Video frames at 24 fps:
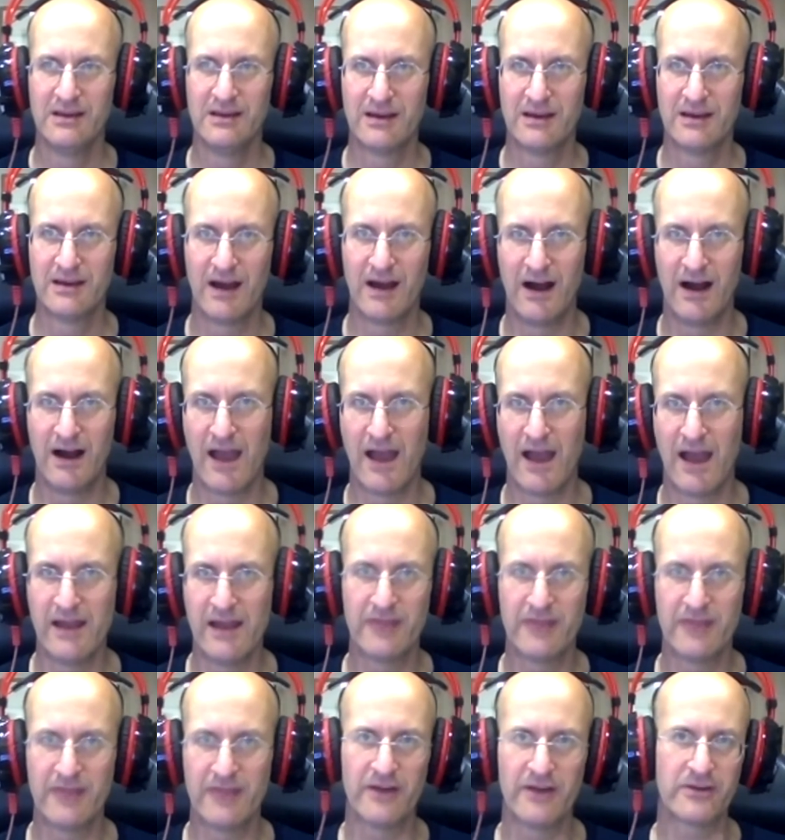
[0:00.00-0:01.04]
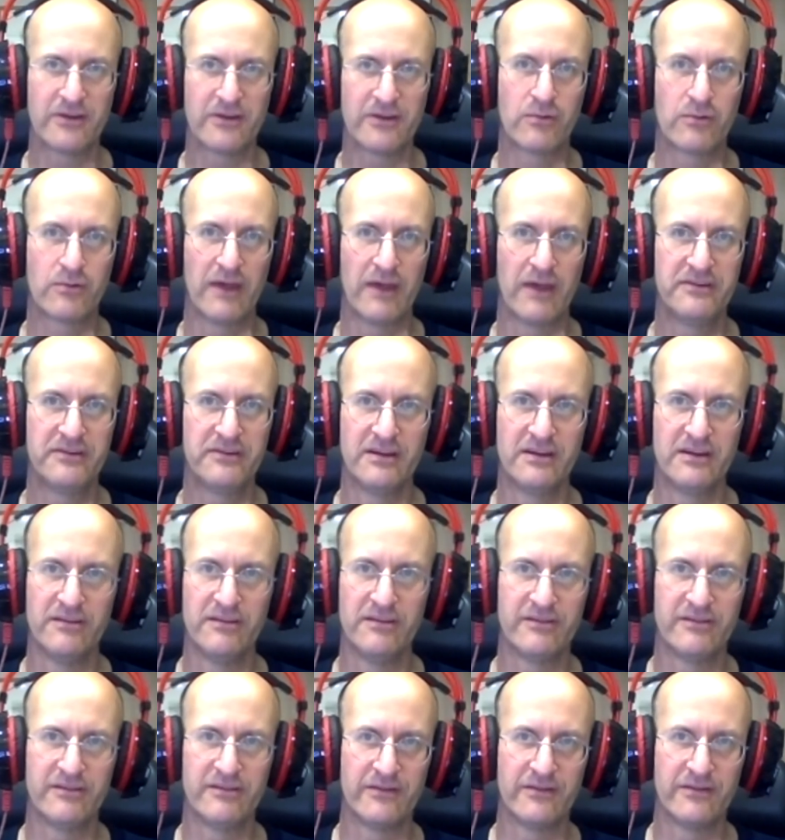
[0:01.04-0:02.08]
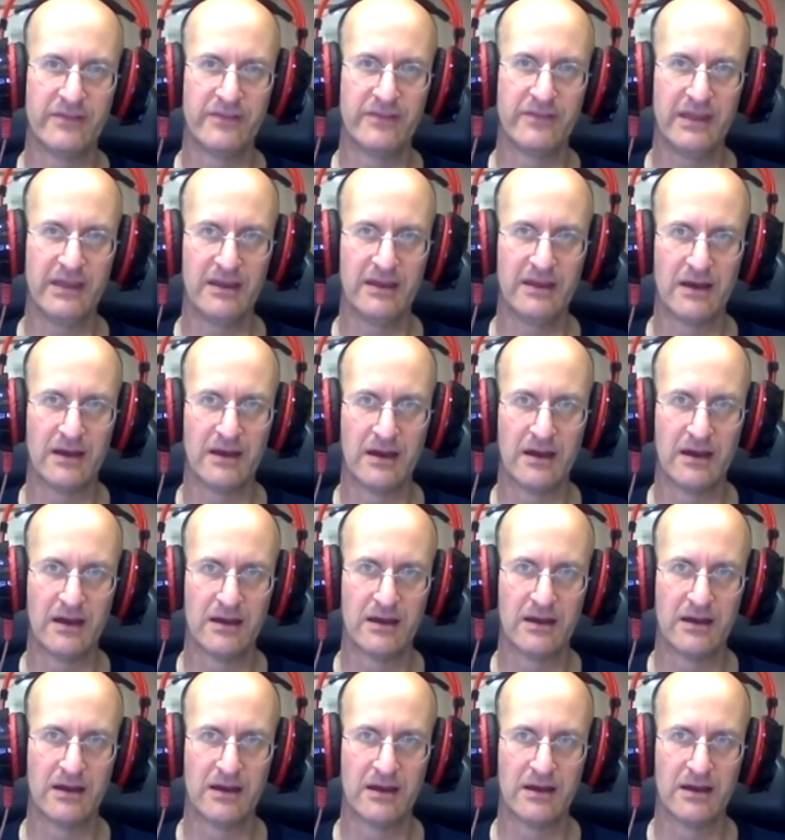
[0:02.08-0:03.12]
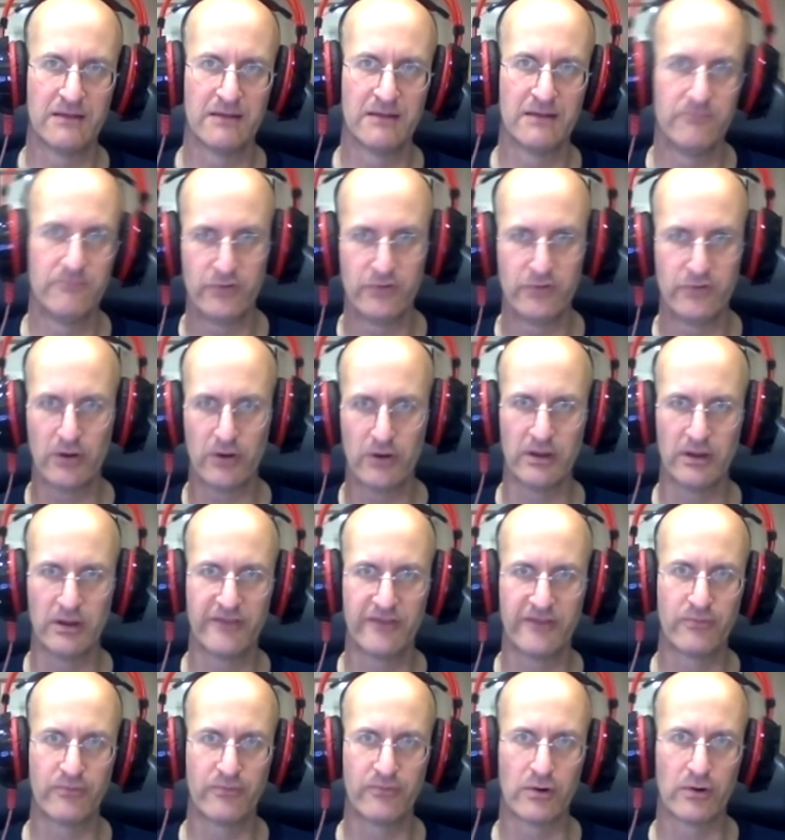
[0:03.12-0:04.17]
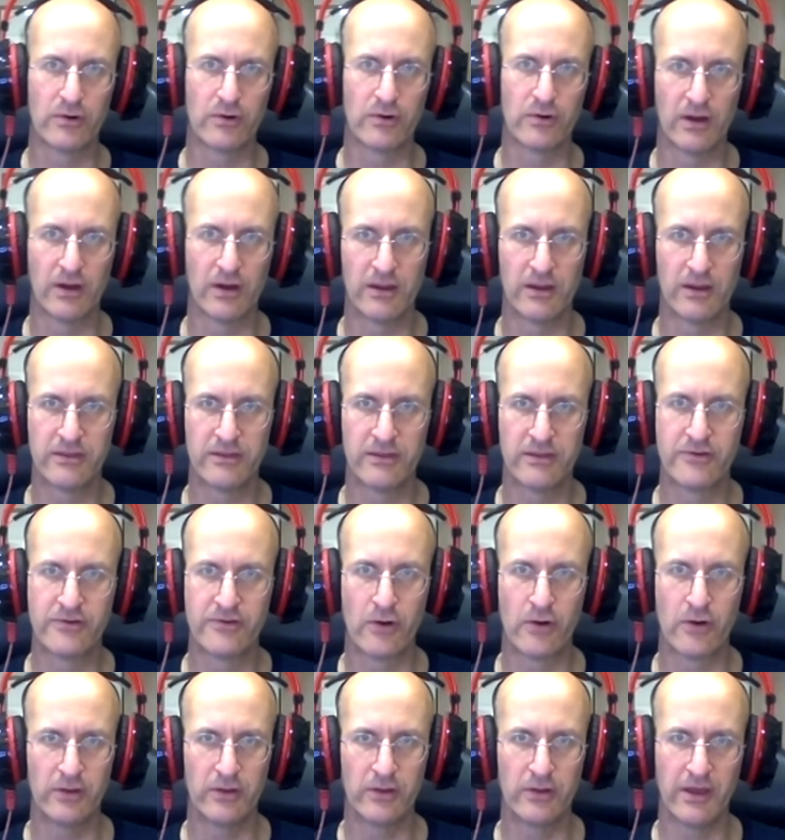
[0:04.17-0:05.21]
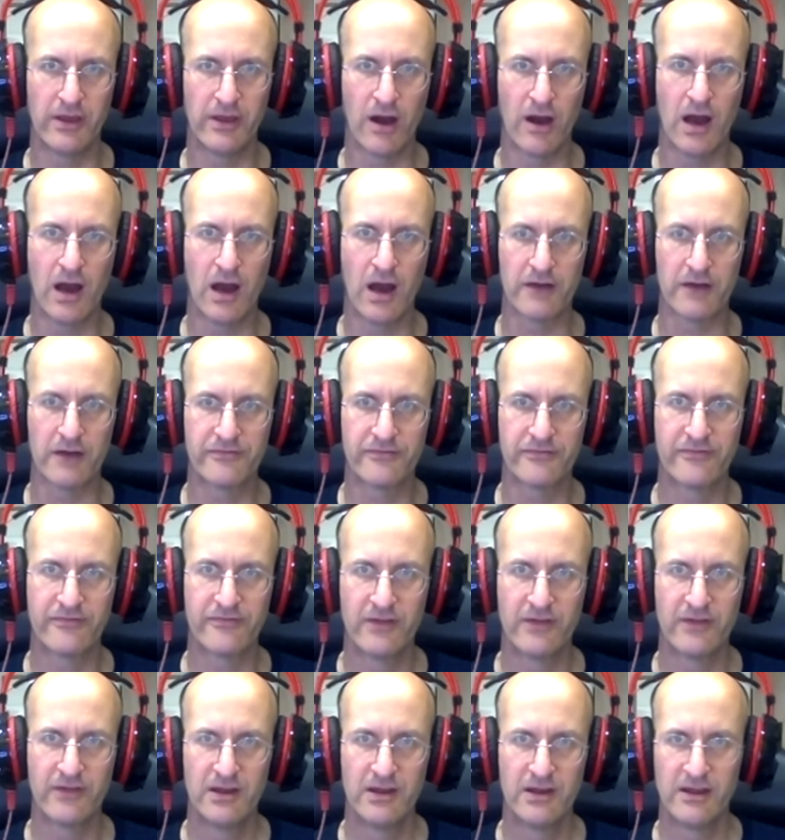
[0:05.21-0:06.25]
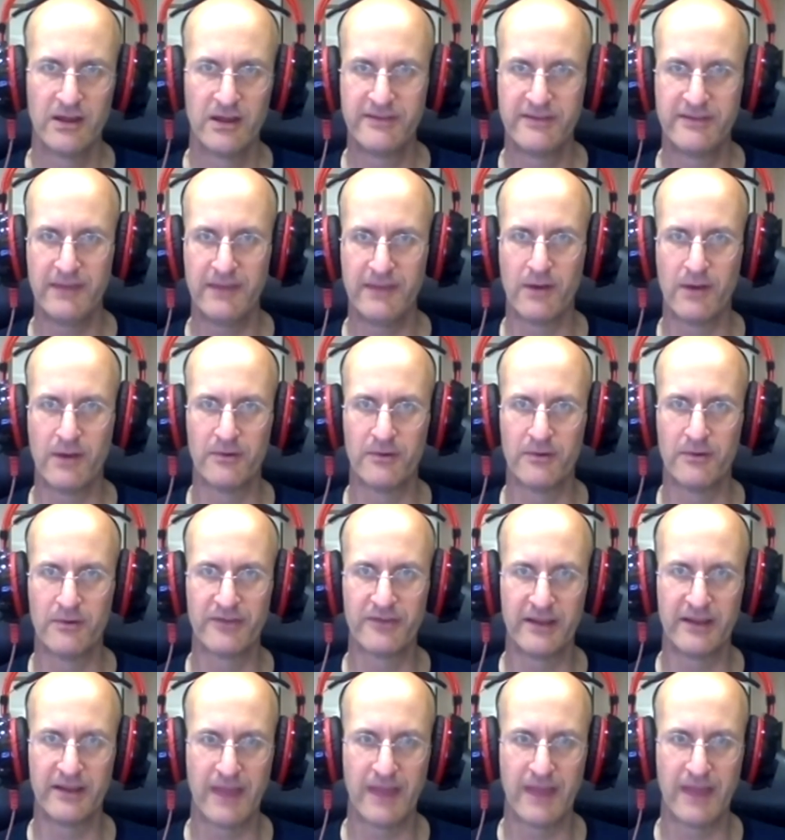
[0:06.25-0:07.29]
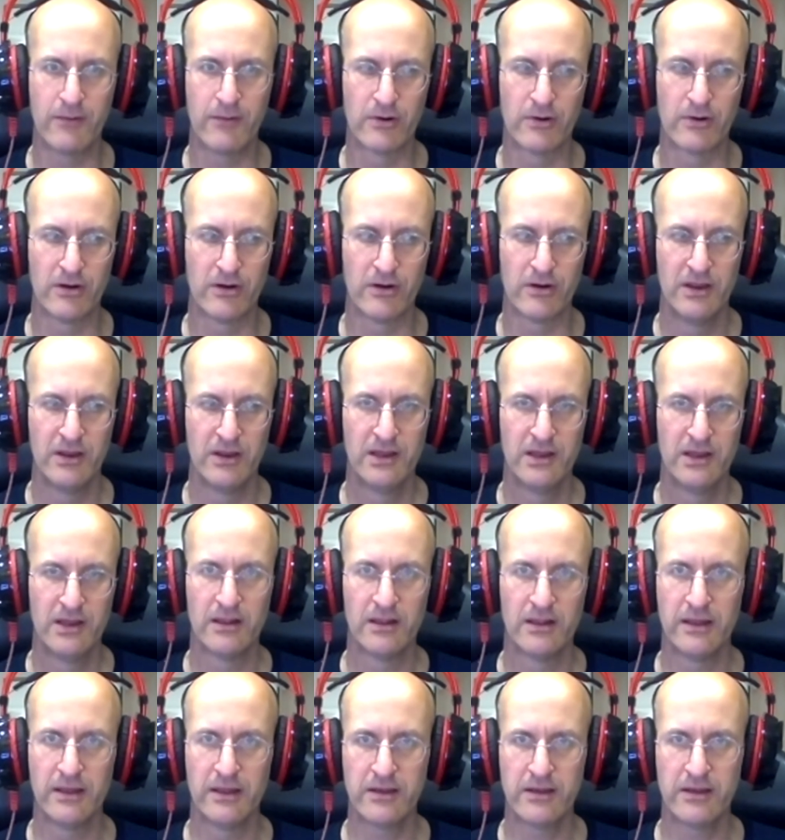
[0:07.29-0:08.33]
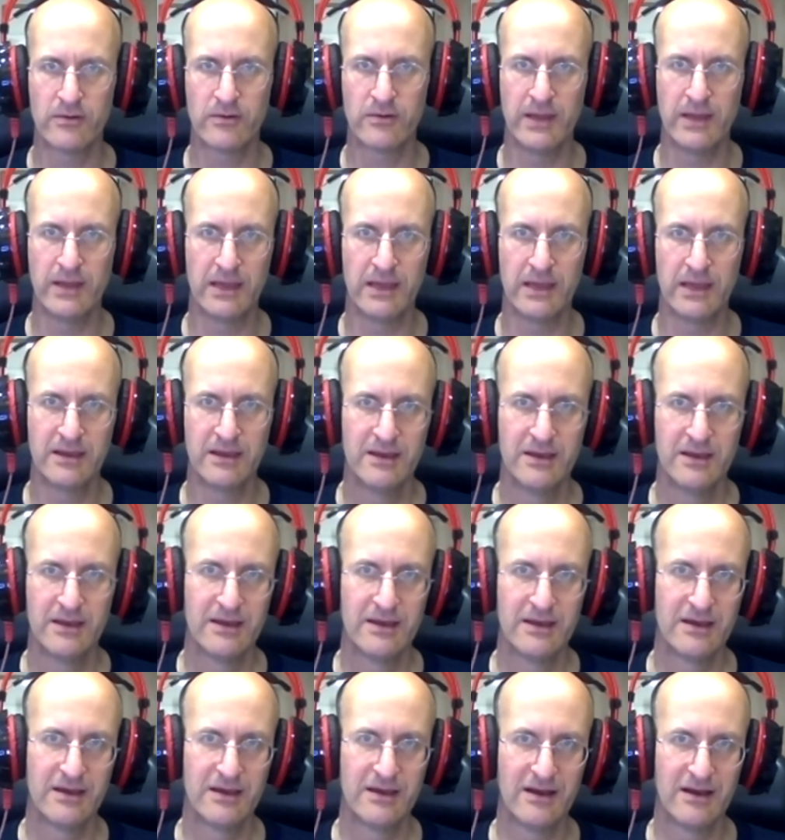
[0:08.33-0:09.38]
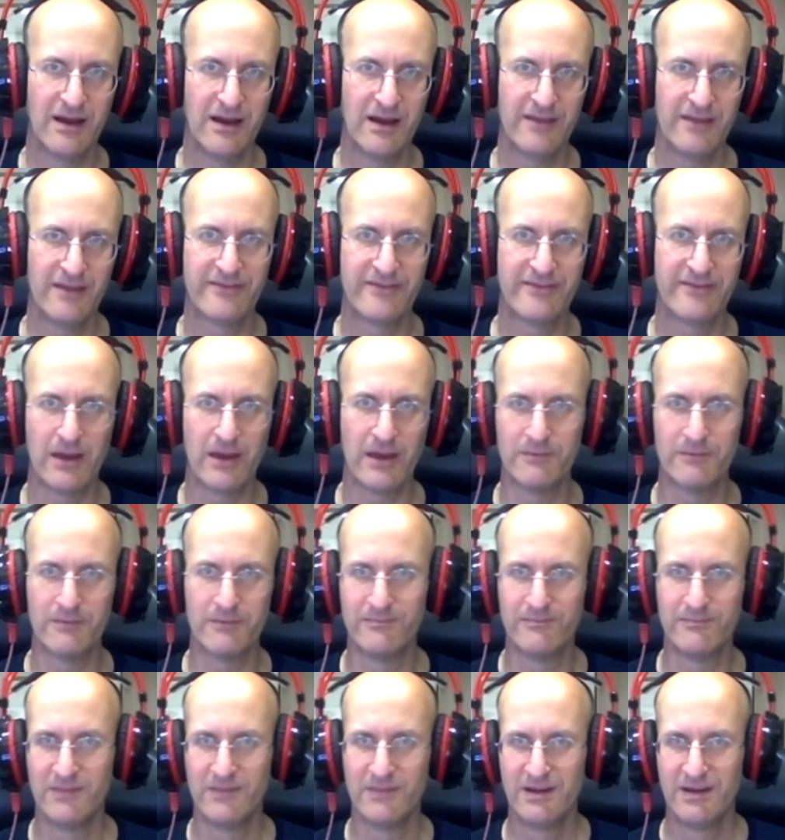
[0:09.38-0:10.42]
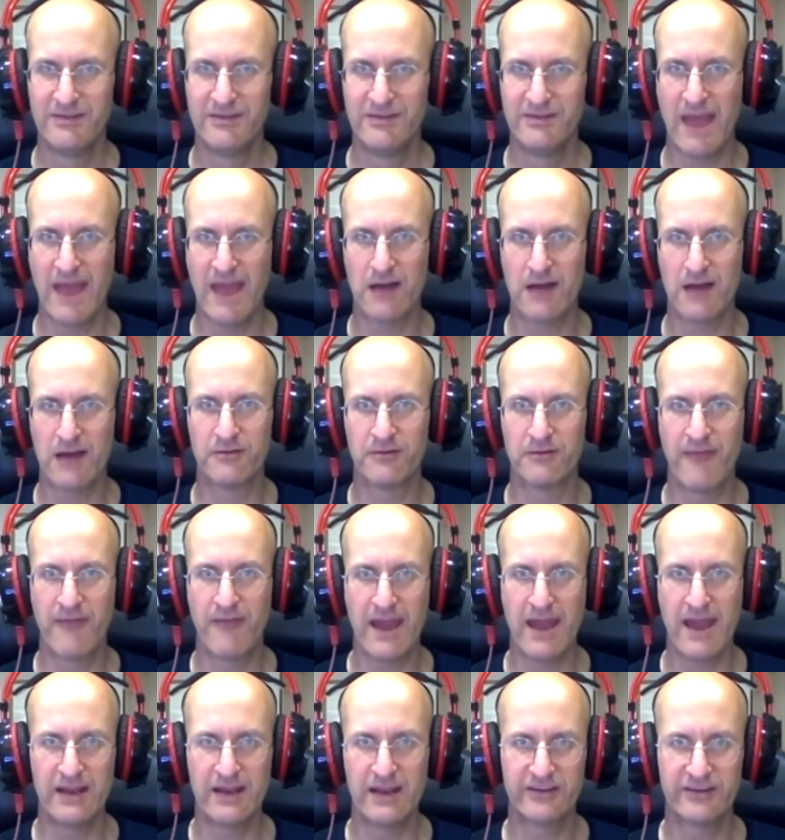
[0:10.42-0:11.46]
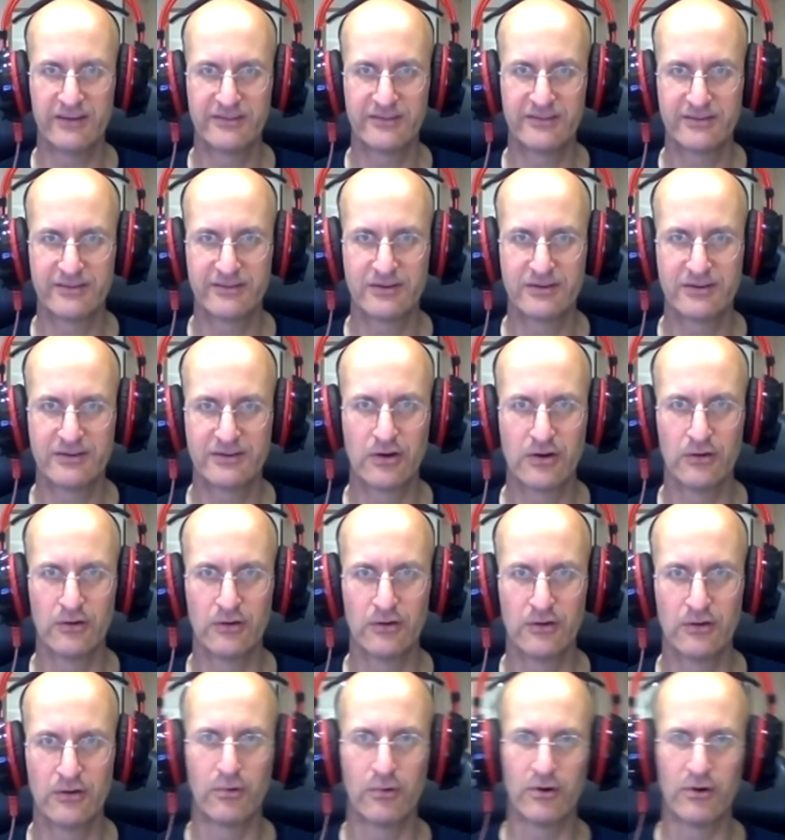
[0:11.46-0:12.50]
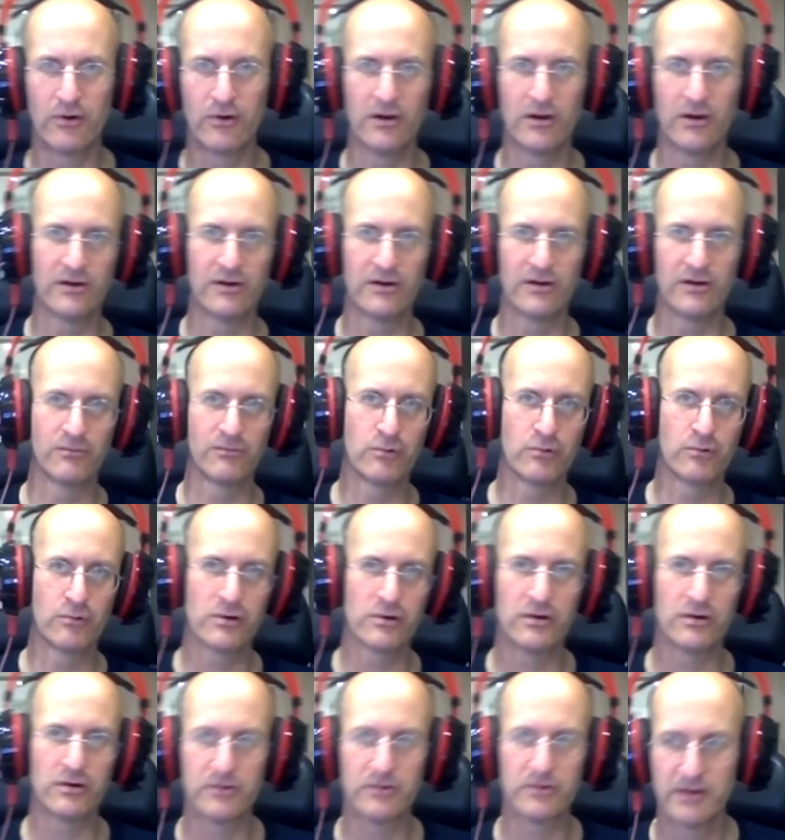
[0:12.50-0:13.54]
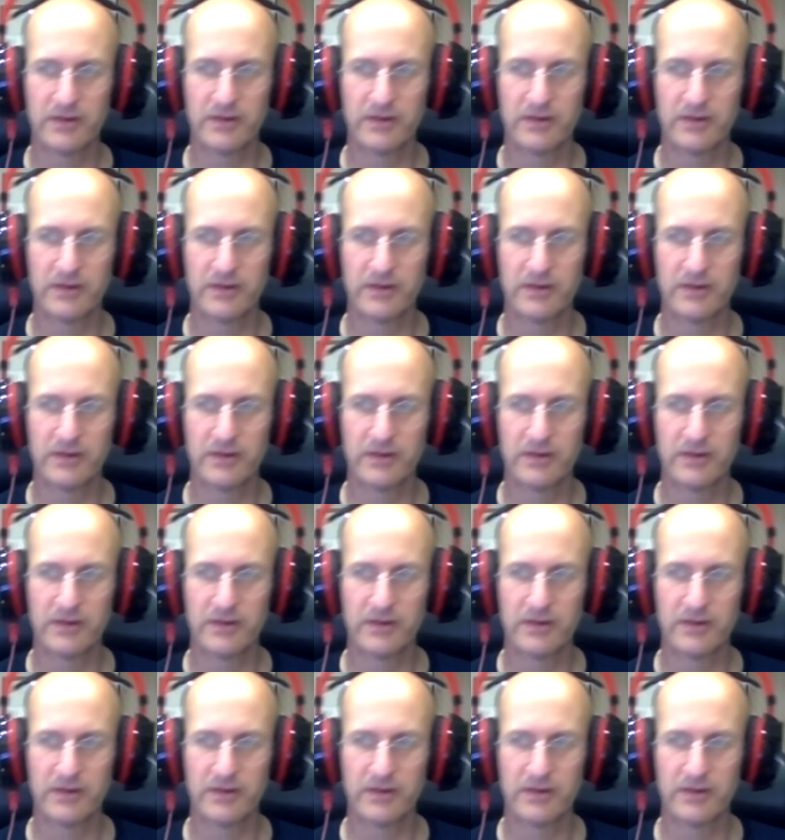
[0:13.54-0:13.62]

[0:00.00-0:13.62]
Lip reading: and I thought the questions of the journalists were totally off. It seemed almost like they were lingering in some now vanished Cold War world.